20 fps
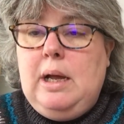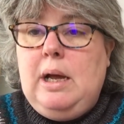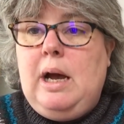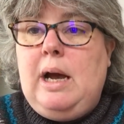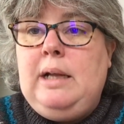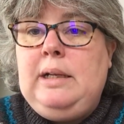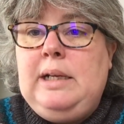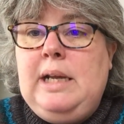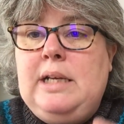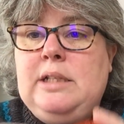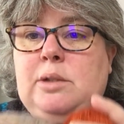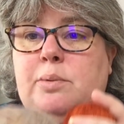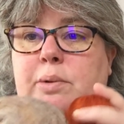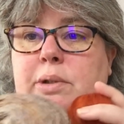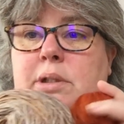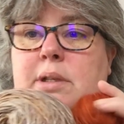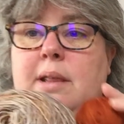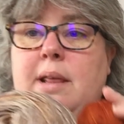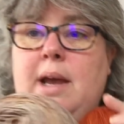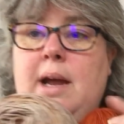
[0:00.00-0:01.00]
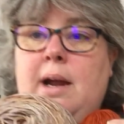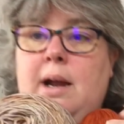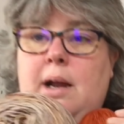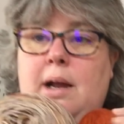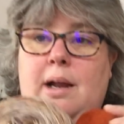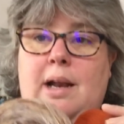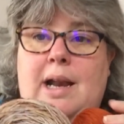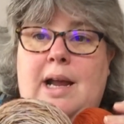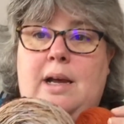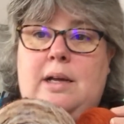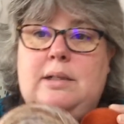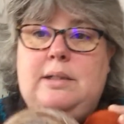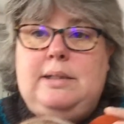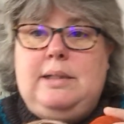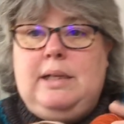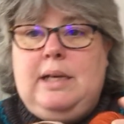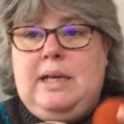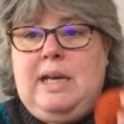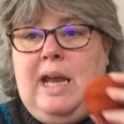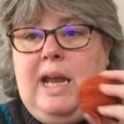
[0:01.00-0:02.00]
and this was their
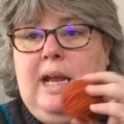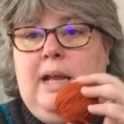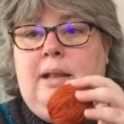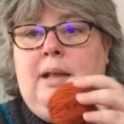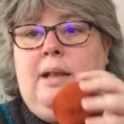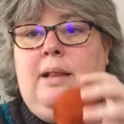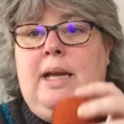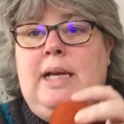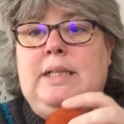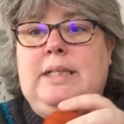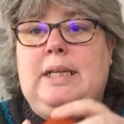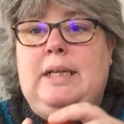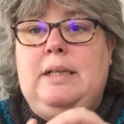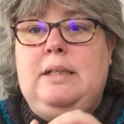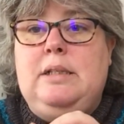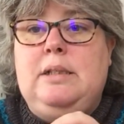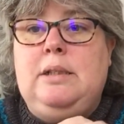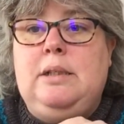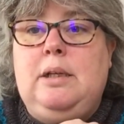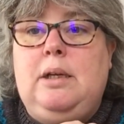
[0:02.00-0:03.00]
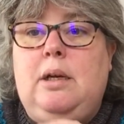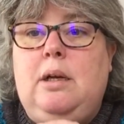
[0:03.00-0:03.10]
last kit that they did.